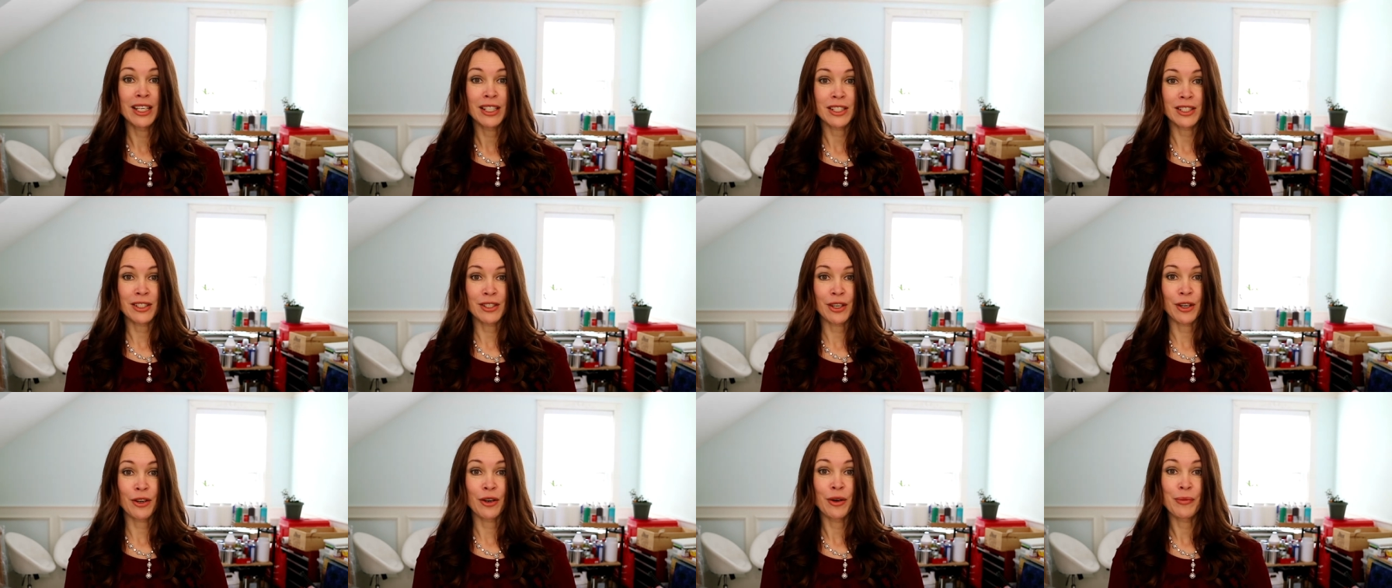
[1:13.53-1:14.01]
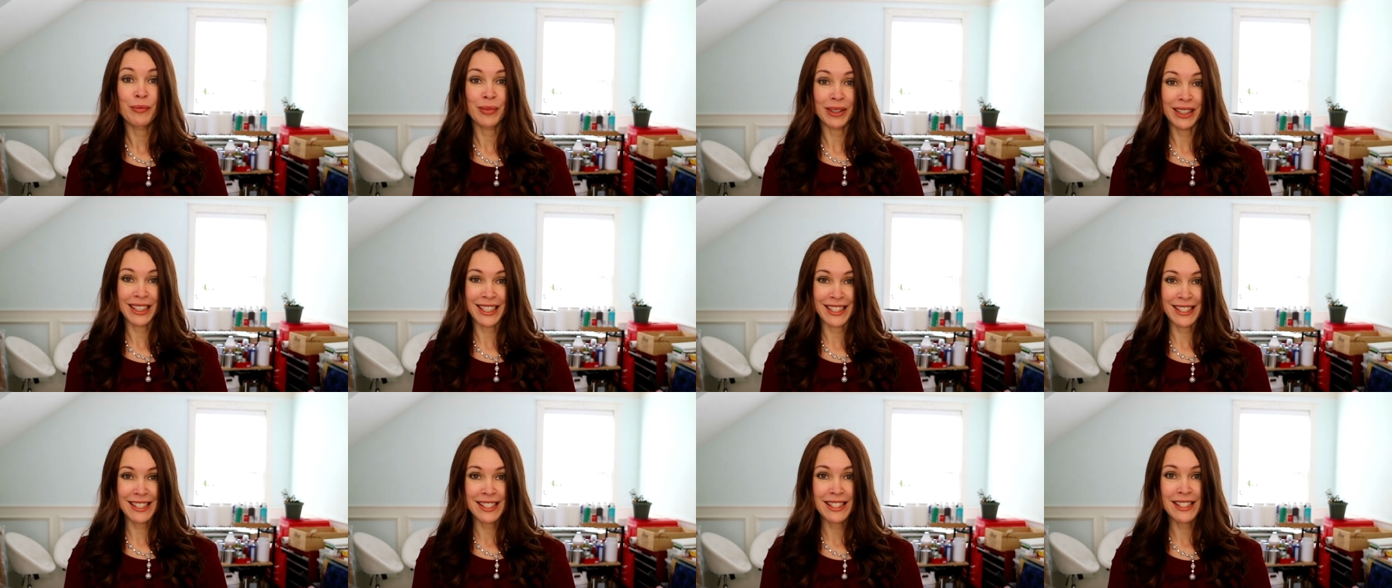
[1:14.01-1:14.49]
So
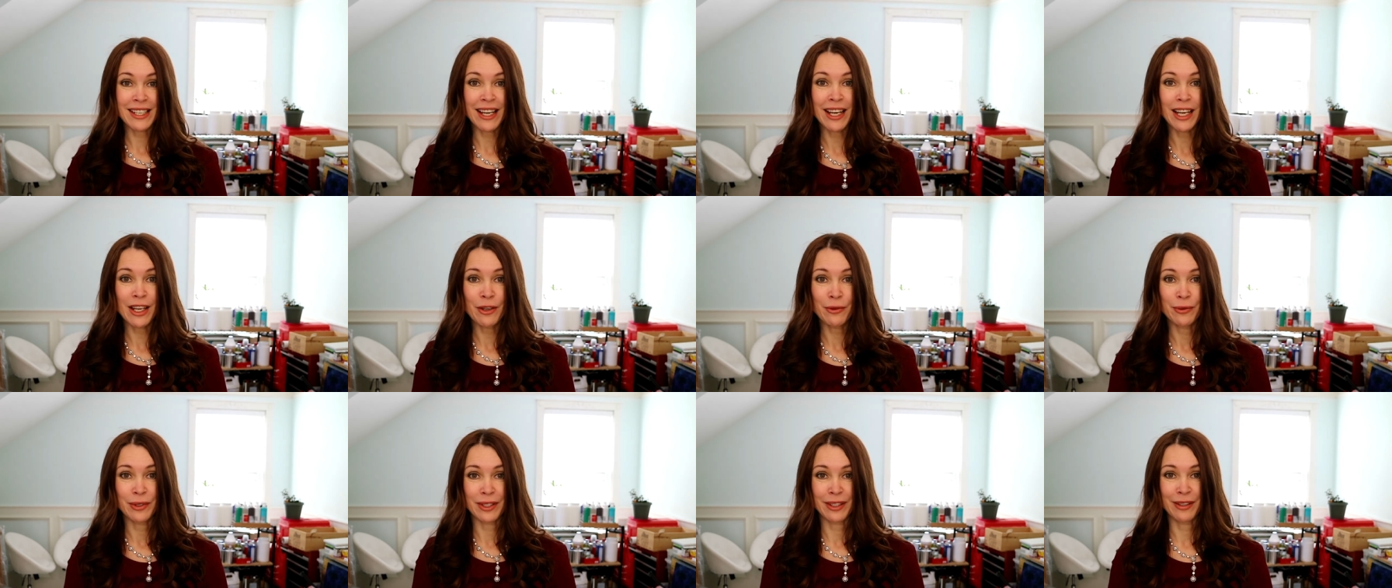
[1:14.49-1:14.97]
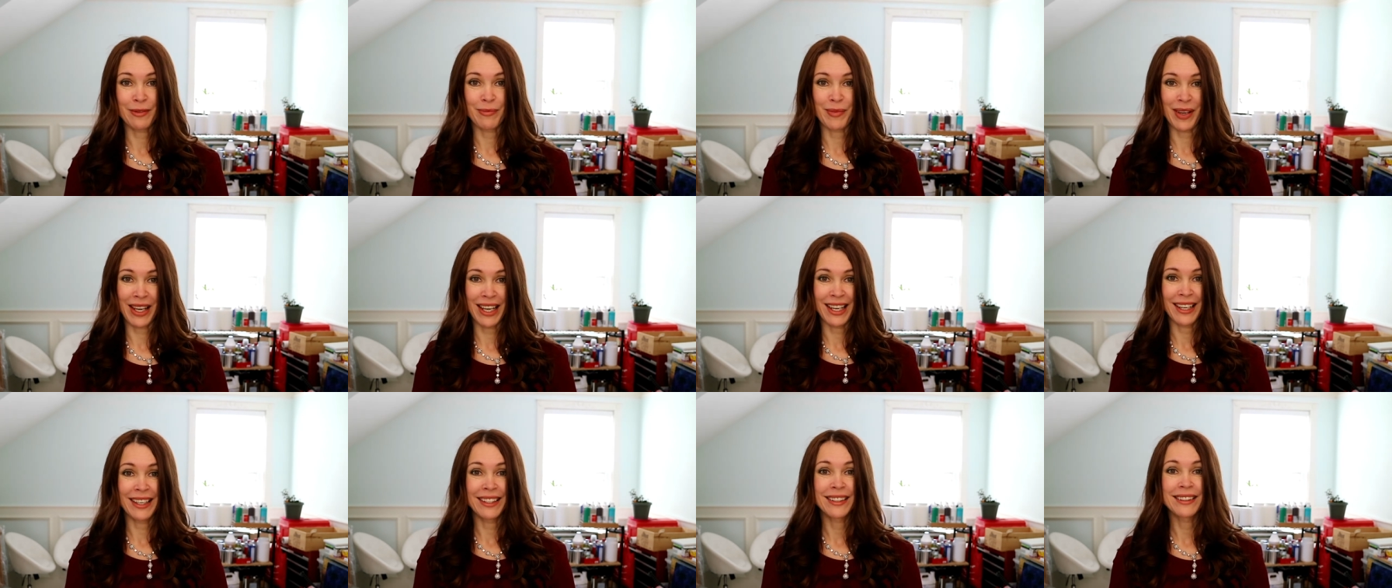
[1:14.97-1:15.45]
please stay with
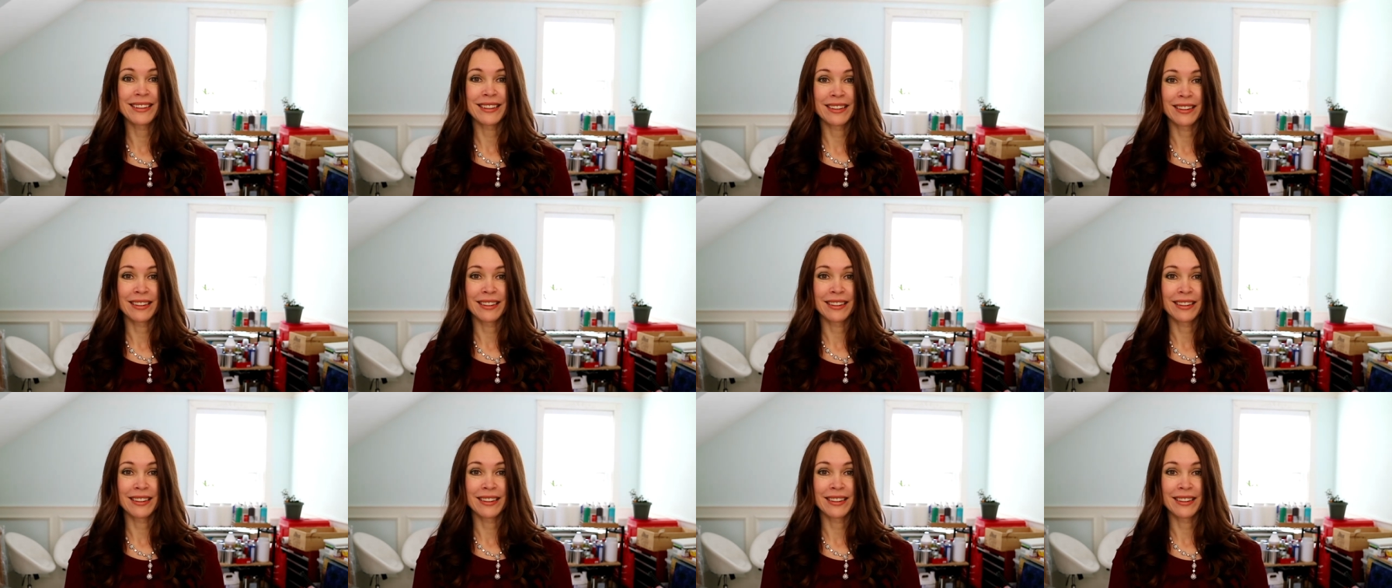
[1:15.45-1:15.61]
me